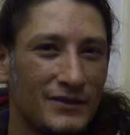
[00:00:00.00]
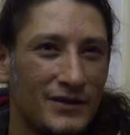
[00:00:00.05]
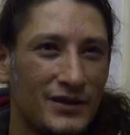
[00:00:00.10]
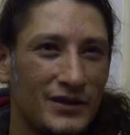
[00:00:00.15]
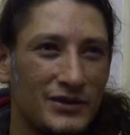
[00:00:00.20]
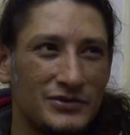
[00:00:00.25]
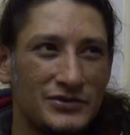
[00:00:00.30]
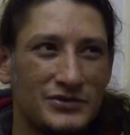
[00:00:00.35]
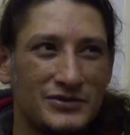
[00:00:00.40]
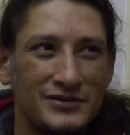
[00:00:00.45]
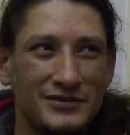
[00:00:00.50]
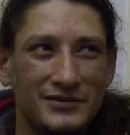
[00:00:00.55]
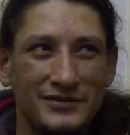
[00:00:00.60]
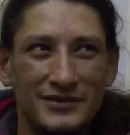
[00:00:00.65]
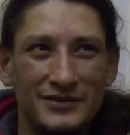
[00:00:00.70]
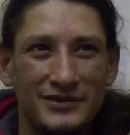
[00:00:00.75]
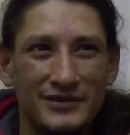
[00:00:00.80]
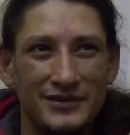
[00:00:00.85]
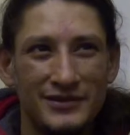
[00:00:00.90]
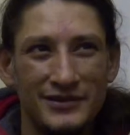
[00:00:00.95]
Gosh.
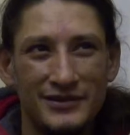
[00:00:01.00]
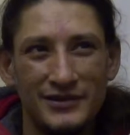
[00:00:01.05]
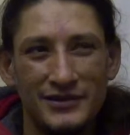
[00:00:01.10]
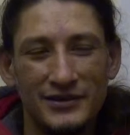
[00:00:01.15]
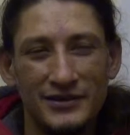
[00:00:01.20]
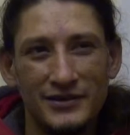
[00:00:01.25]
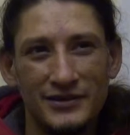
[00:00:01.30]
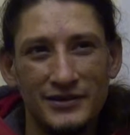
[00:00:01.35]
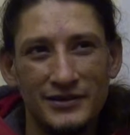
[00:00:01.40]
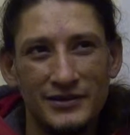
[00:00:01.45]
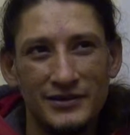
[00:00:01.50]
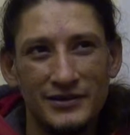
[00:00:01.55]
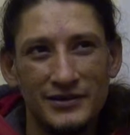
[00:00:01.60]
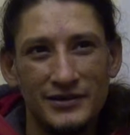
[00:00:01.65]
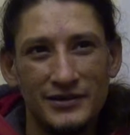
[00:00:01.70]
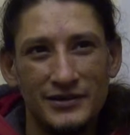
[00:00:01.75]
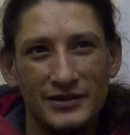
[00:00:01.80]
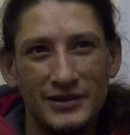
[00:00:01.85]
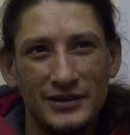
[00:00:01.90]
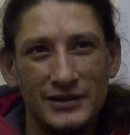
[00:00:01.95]

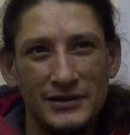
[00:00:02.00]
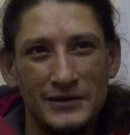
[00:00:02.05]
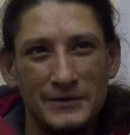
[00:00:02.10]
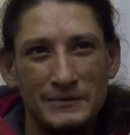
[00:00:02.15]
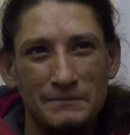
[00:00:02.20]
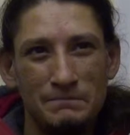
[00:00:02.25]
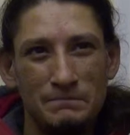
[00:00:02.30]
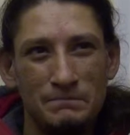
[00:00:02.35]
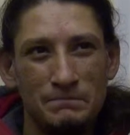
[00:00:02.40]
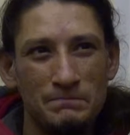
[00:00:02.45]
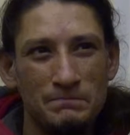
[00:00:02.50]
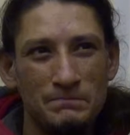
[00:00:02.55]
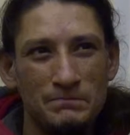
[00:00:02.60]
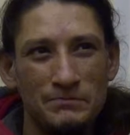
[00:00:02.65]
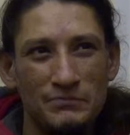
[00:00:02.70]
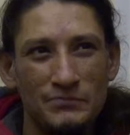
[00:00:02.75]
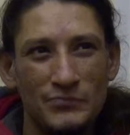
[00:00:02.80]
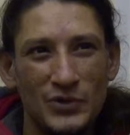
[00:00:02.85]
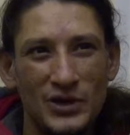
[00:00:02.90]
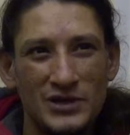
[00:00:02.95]

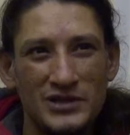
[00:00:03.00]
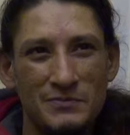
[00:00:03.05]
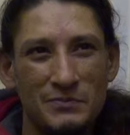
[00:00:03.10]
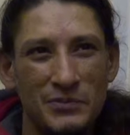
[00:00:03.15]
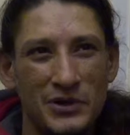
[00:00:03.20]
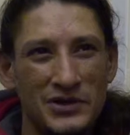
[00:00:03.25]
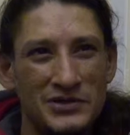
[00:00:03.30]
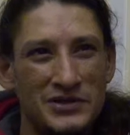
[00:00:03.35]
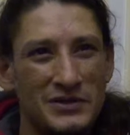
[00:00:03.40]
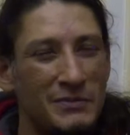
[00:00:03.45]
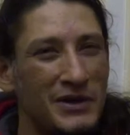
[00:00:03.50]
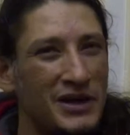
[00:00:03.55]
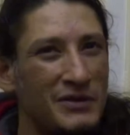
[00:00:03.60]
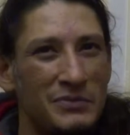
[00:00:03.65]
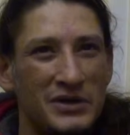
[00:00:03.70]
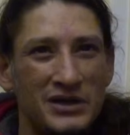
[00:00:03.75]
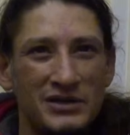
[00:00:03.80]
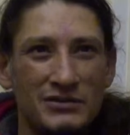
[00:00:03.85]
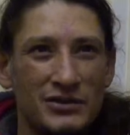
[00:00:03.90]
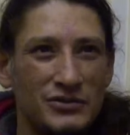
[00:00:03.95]
I suppose I may have
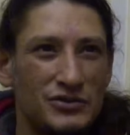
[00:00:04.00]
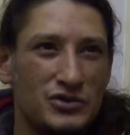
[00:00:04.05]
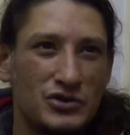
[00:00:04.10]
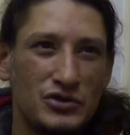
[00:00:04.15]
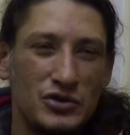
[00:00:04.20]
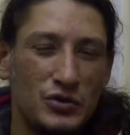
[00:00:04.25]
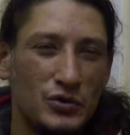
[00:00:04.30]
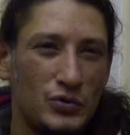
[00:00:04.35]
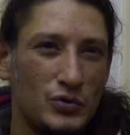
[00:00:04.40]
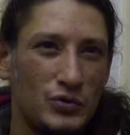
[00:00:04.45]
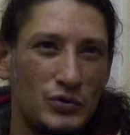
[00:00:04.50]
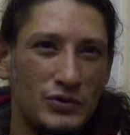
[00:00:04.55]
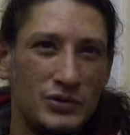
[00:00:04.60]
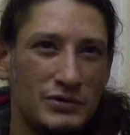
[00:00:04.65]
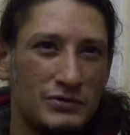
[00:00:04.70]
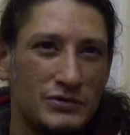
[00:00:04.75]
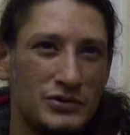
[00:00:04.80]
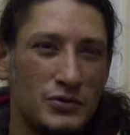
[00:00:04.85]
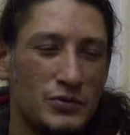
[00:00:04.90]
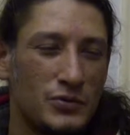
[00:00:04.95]
been like 2
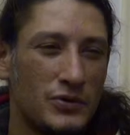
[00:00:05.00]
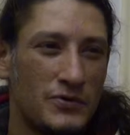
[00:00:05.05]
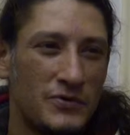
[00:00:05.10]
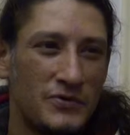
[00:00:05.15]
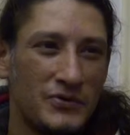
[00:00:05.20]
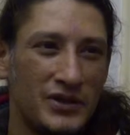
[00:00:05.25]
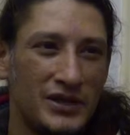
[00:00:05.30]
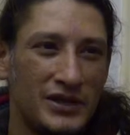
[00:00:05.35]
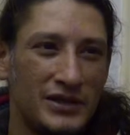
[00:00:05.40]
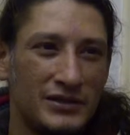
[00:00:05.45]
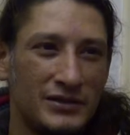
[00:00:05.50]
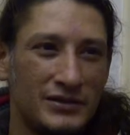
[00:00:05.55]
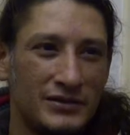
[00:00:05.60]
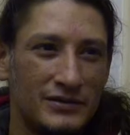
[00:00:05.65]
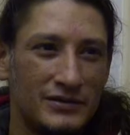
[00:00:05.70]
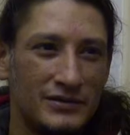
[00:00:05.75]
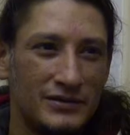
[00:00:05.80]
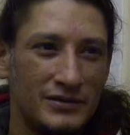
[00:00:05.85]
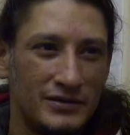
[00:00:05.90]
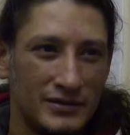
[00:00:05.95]
or 3.
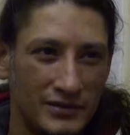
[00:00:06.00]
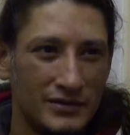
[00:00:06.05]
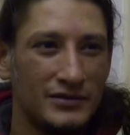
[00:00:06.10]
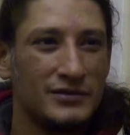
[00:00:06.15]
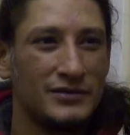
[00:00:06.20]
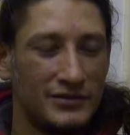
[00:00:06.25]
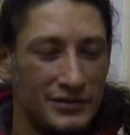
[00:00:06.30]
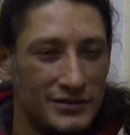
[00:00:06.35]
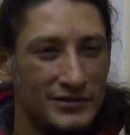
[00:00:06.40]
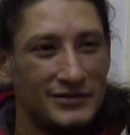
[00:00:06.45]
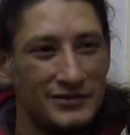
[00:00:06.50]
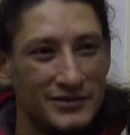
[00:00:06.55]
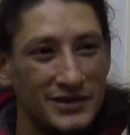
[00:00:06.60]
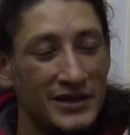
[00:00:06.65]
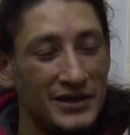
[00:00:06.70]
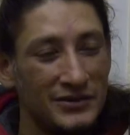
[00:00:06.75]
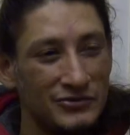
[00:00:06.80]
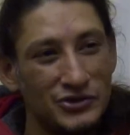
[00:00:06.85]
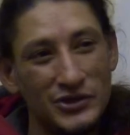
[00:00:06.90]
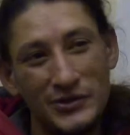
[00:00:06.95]

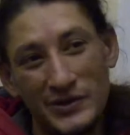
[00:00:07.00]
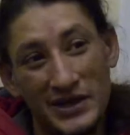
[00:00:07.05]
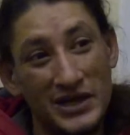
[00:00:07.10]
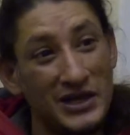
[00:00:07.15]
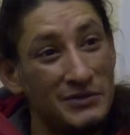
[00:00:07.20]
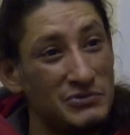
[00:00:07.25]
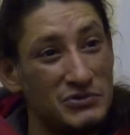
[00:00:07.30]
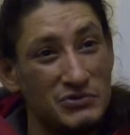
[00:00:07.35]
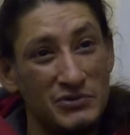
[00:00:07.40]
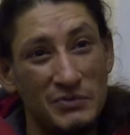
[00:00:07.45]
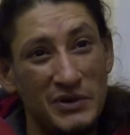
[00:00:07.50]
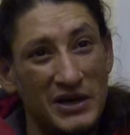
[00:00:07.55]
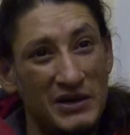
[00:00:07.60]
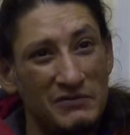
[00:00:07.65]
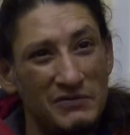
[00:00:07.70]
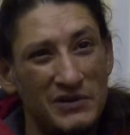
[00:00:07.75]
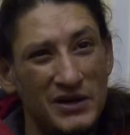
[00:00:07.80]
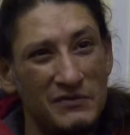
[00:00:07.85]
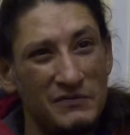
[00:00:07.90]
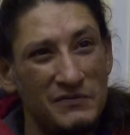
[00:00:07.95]
Yeah, and growing up to
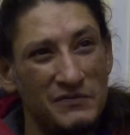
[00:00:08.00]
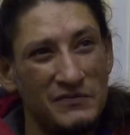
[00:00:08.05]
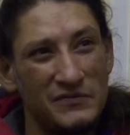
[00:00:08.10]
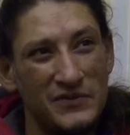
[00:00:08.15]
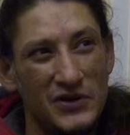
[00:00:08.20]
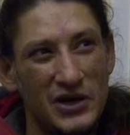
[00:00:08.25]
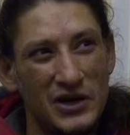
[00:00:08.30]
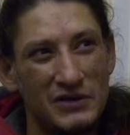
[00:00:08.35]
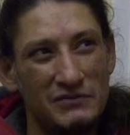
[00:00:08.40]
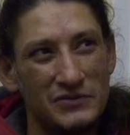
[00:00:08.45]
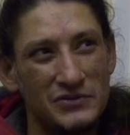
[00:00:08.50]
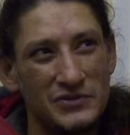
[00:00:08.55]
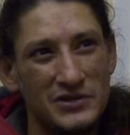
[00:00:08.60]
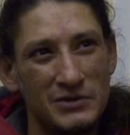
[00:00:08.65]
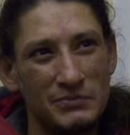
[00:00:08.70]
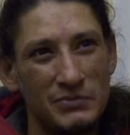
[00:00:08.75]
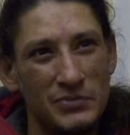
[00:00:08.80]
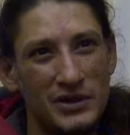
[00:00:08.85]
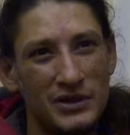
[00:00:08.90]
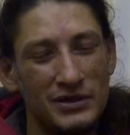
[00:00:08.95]
about like 5 or
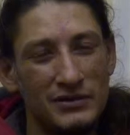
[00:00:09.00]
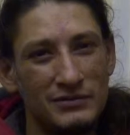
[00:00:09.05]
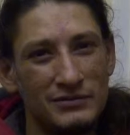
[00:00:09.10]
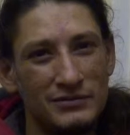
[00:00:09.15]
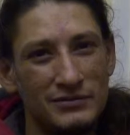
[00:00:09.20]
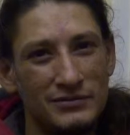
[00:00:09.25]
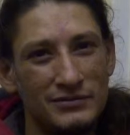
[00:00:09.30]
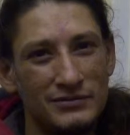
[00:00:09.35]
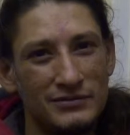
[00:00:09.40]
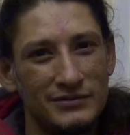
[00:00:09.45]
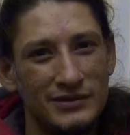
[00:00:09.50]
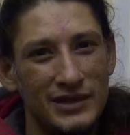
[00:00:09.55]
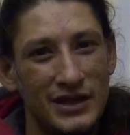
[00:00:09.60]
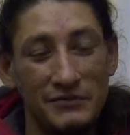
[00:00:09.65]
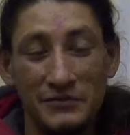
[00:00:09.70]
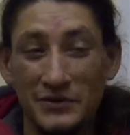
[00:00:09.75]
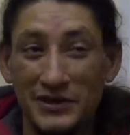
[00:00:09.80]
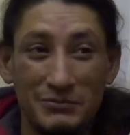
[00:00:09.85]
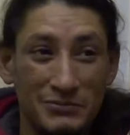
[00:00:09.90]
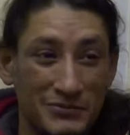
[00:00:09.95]
something,
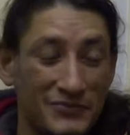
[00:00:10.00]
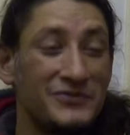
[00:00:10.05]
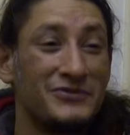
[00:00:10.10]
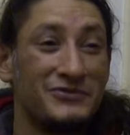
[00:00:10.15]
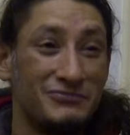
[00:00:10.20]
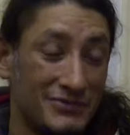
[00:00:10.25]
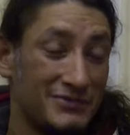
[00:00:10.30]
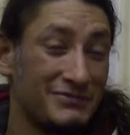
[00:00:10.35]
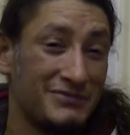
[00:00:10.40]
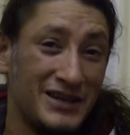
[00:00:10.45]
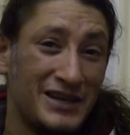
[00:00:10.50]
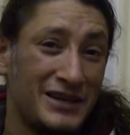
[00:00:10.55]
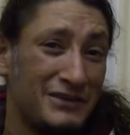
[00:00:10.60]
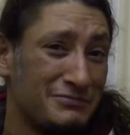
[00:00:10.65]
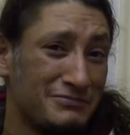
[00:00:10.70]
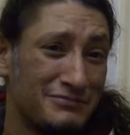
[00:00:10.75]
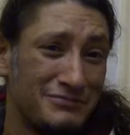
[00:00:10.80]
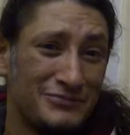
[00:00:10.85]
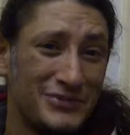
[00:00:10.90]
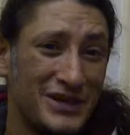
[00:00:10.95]
having him we had
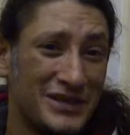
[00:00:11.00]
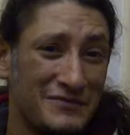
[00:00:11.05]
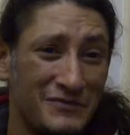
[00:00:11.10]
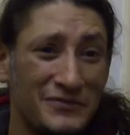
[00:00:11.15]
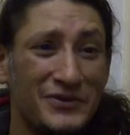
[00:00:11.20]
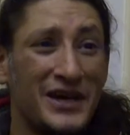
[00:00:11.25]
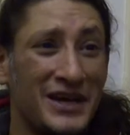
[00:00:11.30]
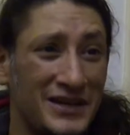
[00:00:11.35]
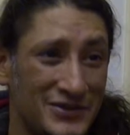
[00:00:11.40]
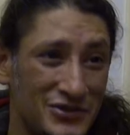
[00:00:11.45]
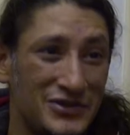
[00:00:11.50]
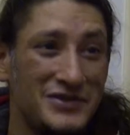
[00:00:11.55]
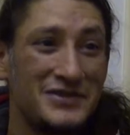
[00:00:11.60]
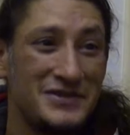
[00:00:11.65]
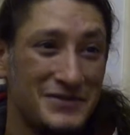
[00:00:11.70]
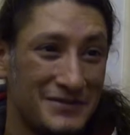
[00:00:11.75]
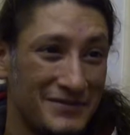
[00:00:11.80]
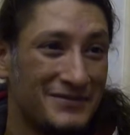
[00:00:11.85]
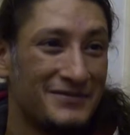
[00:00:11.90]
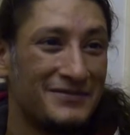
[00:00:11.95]
him for ages.